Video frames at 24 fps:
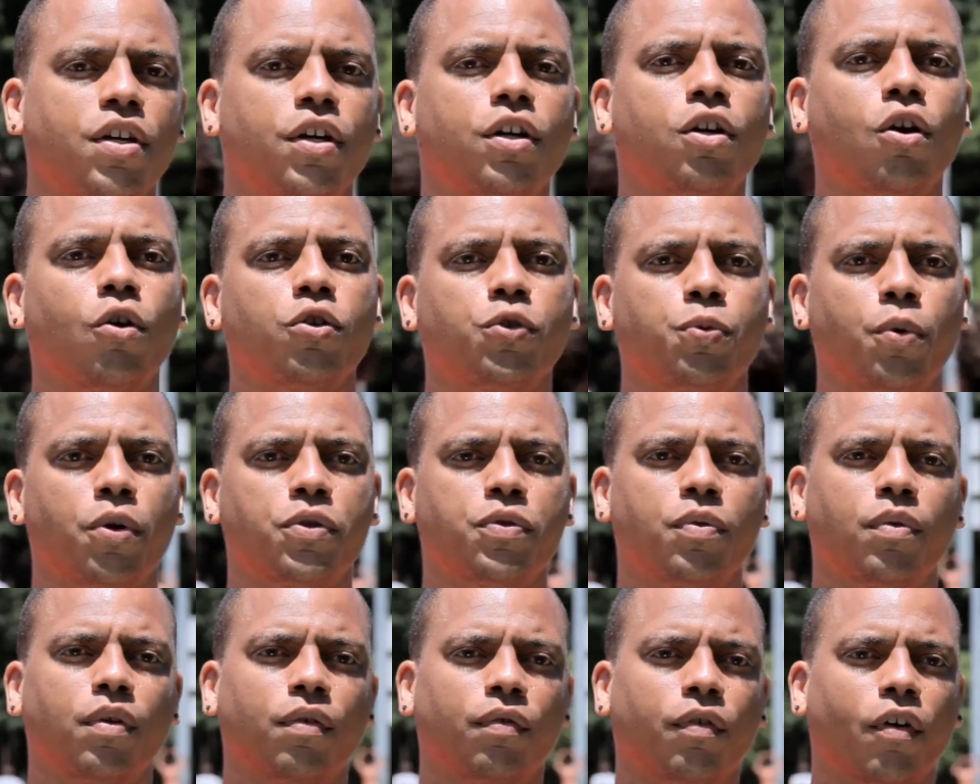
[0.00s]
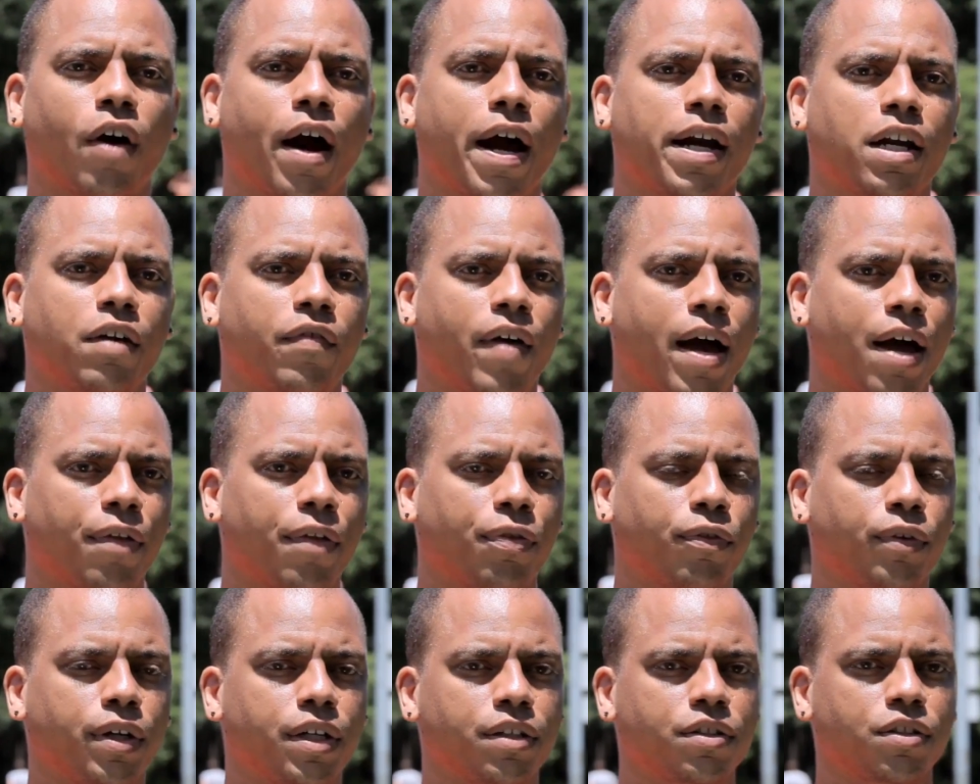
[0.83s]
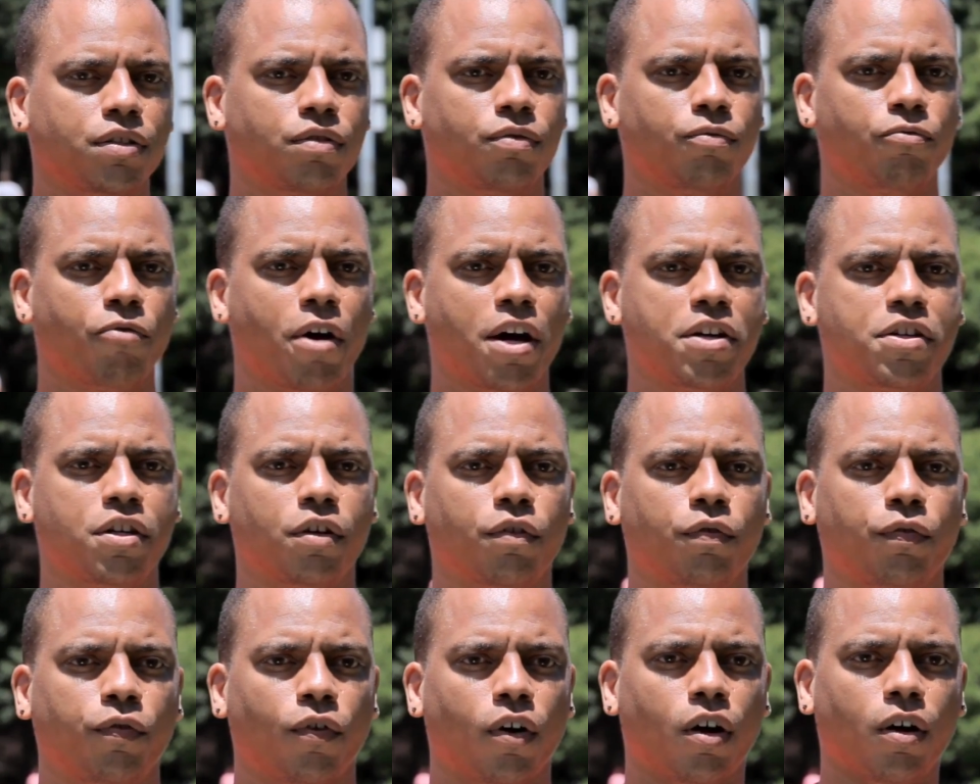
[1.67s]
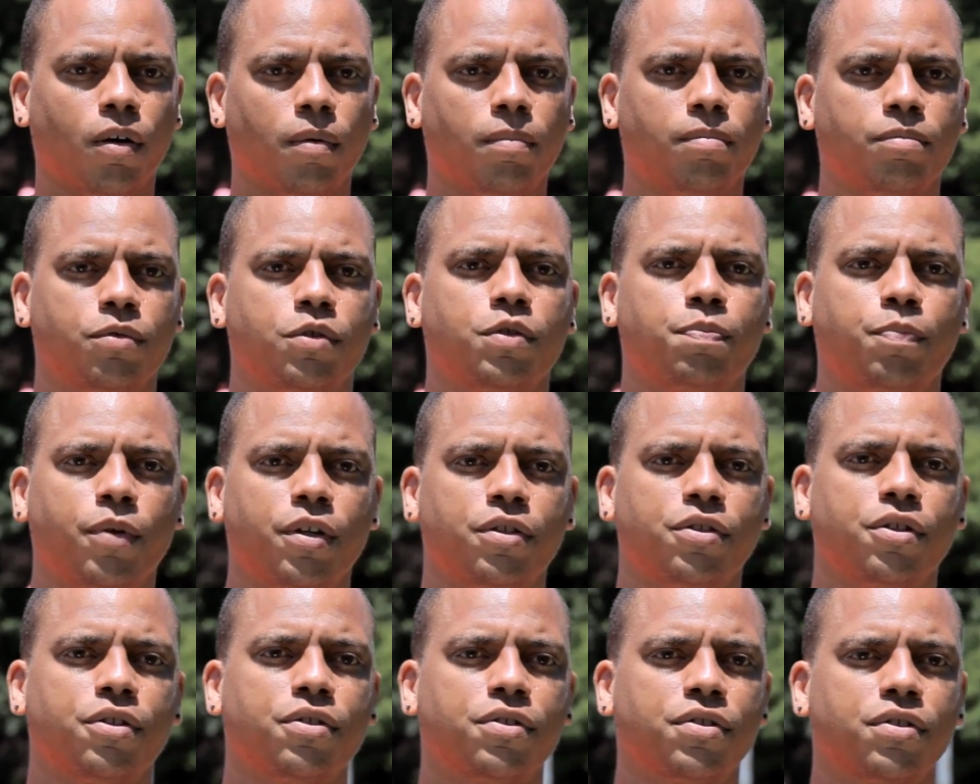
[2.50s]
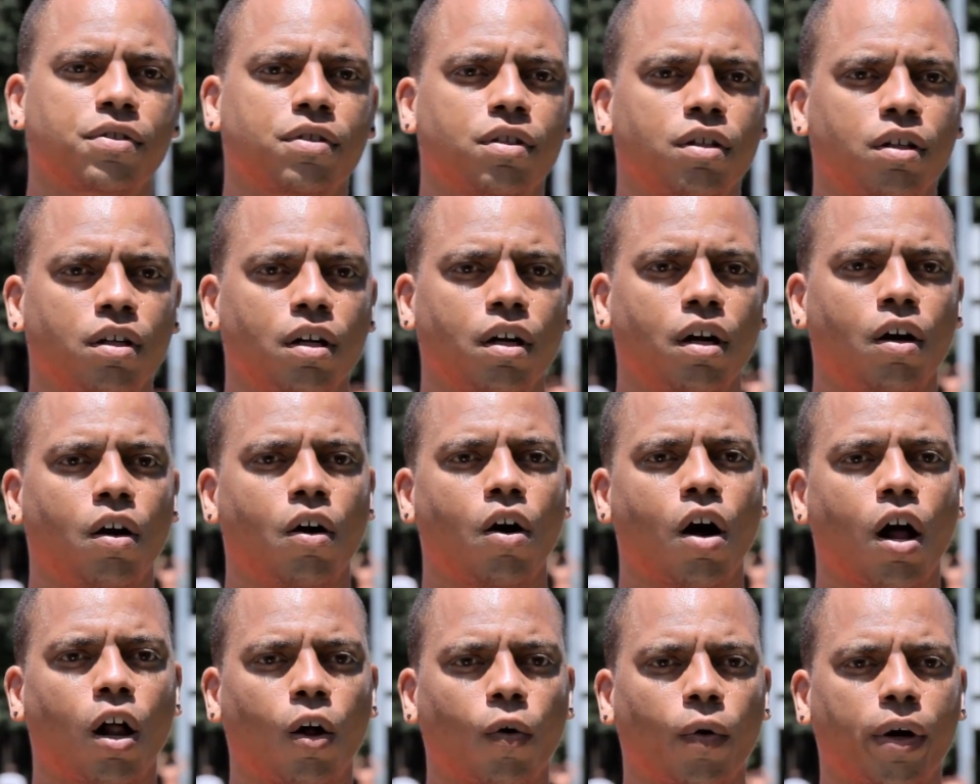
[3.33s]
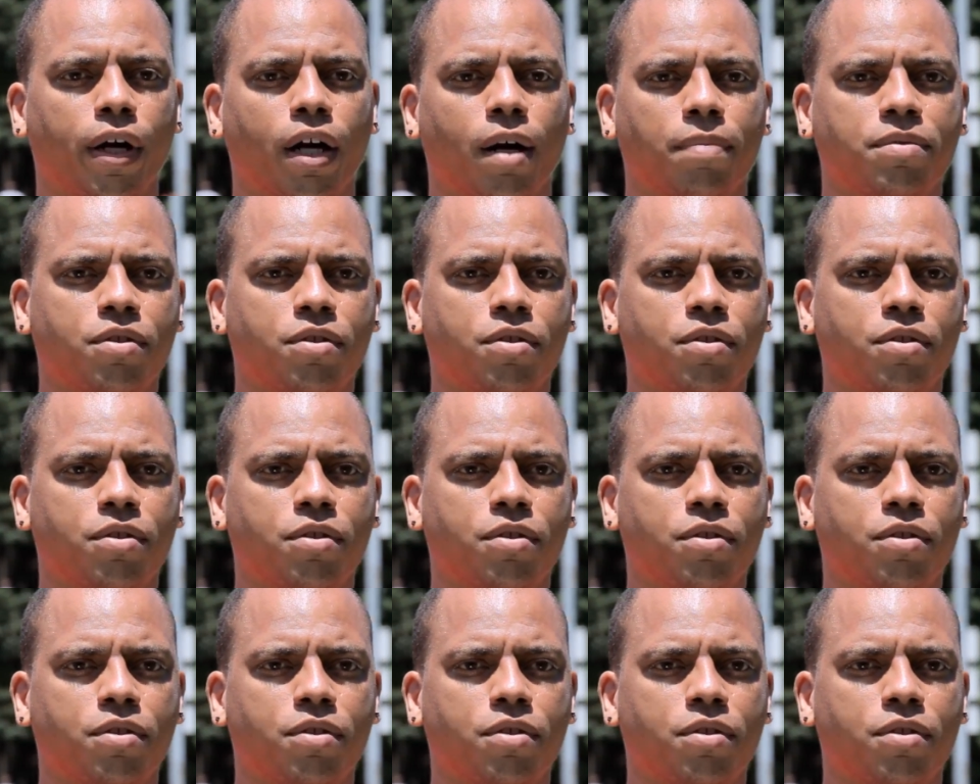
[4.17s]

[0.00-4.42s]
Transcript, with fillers: City Coach works with a variety of athletes, ranging from sprinters all the way